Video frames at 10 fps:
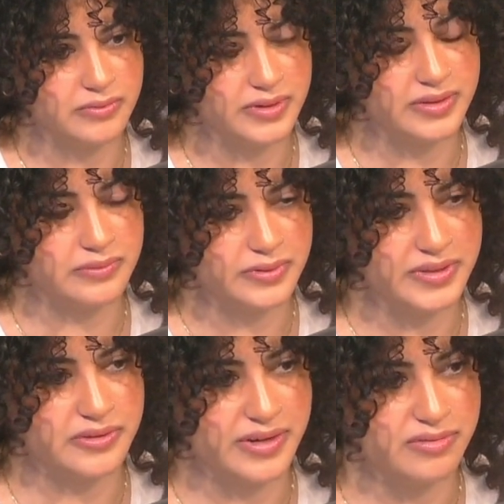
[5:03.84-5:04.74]
really,
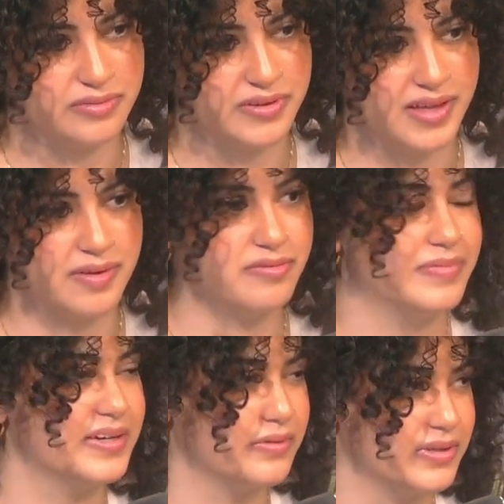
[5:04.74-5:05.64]
really grateful for them. I've
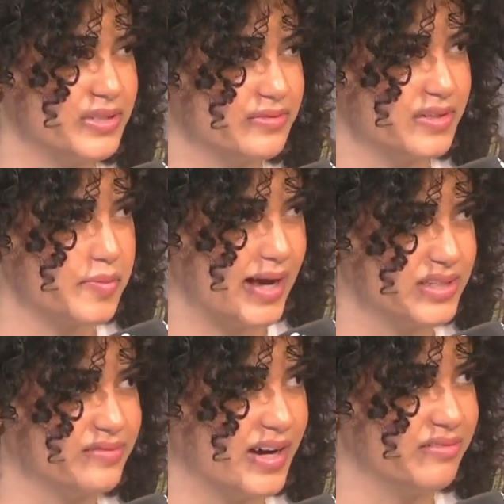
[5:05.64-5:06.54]
been in Windsor for the
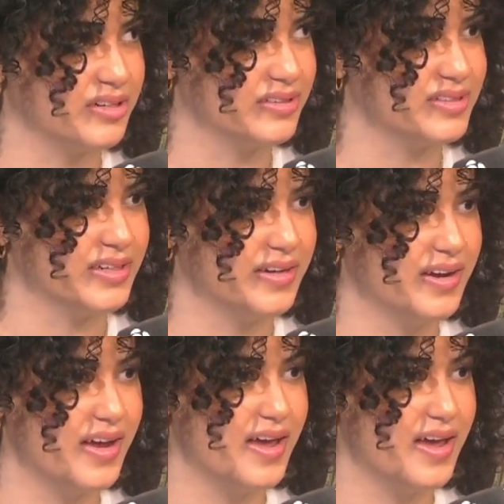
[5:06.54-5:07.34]
past 5 years, and